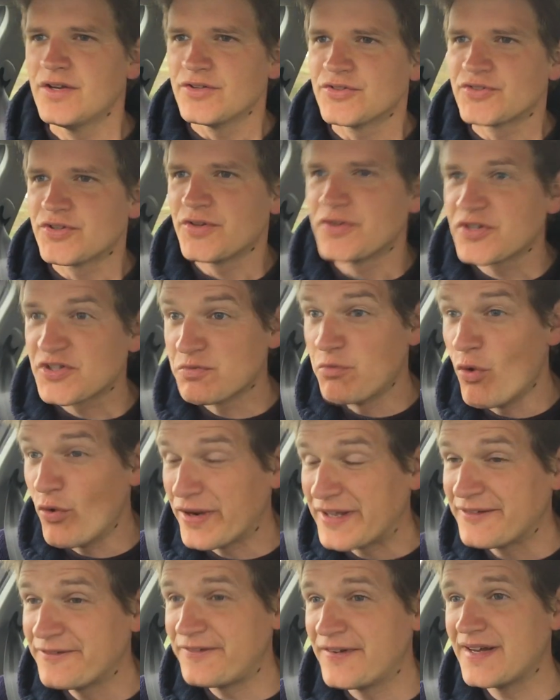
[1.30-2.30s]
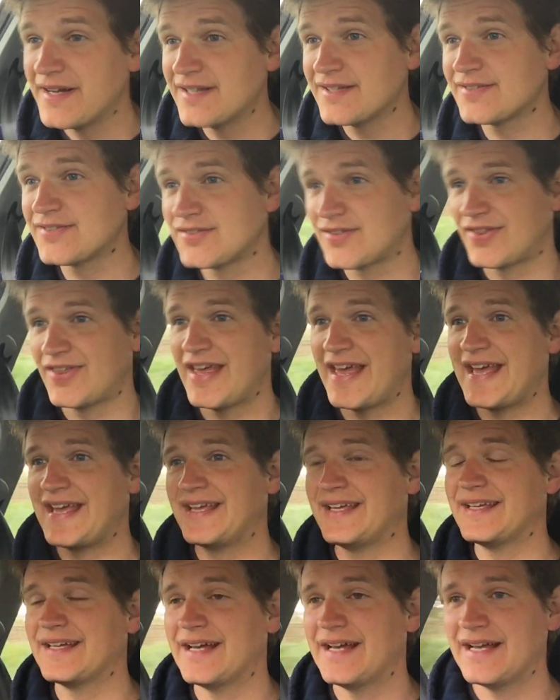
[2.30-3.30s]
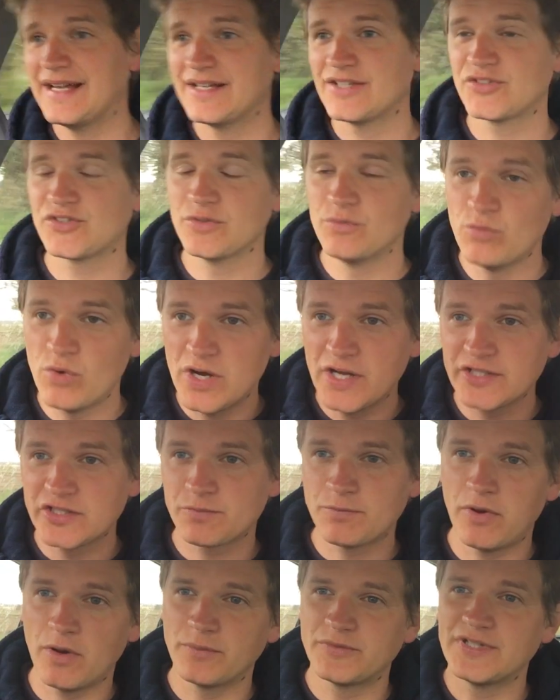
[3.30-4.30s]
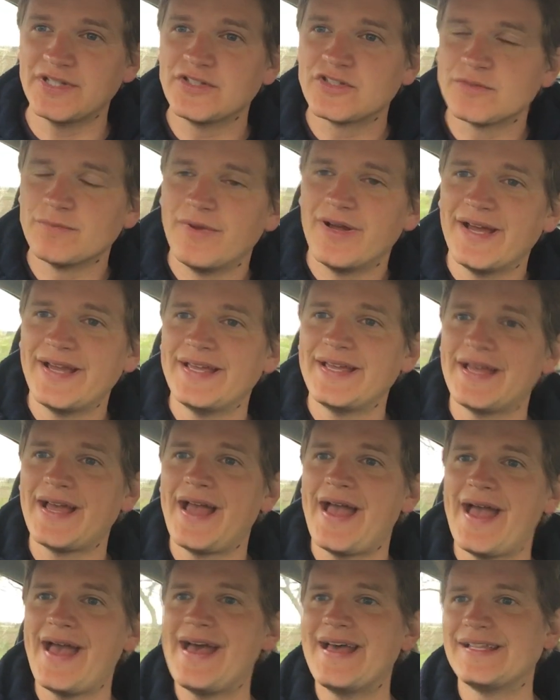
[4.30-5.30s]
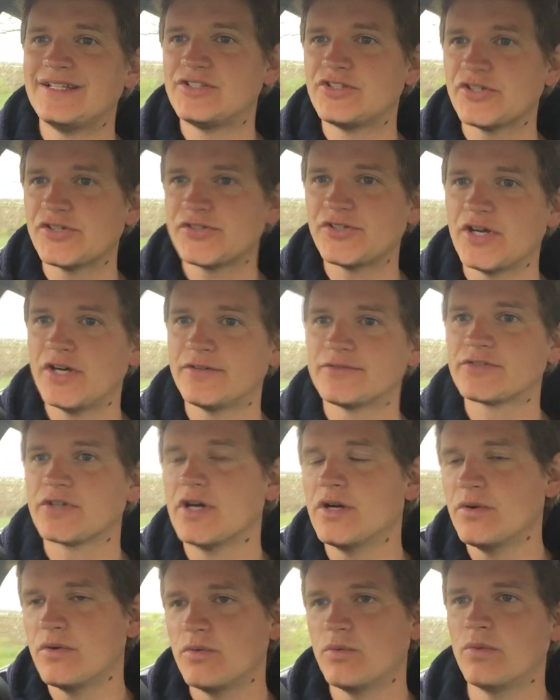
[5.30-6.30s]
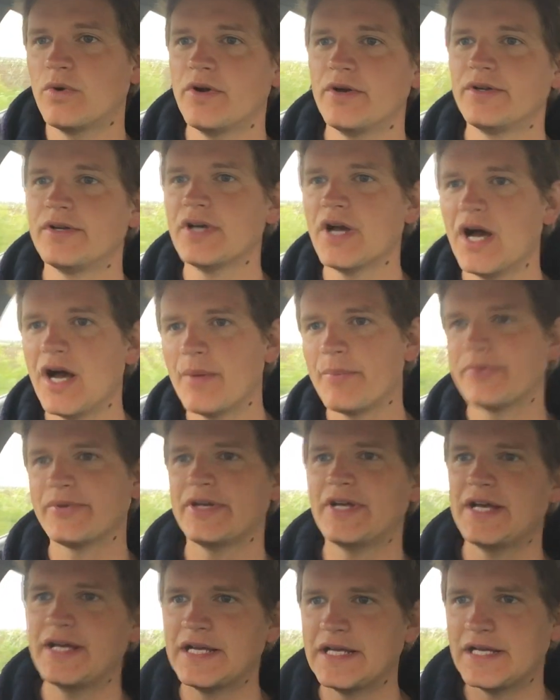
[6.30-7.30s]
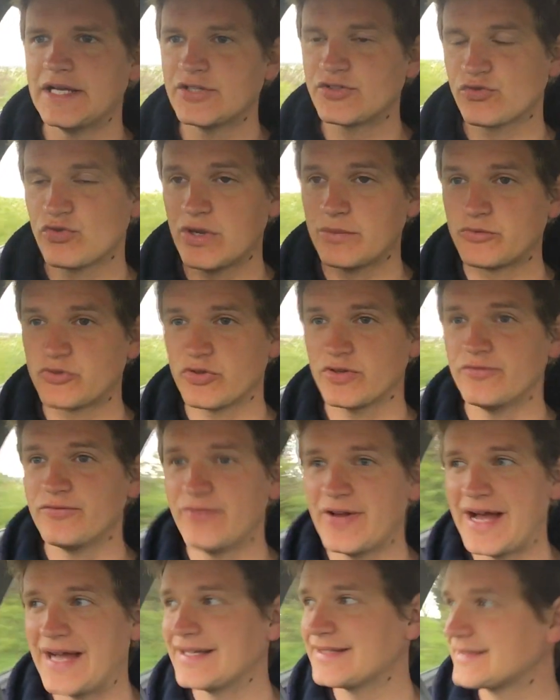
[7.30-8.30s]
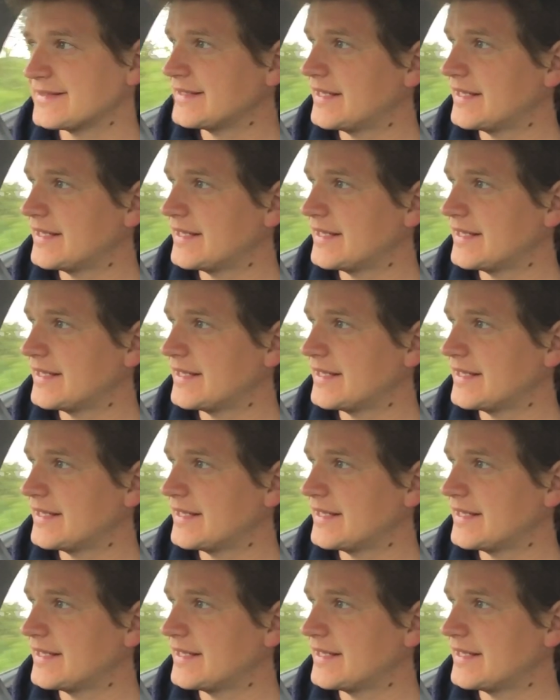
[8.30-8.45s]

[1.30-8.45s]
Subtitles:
So this morning, first thing, some words popped into my head just after I woke up. A scripture, in fact.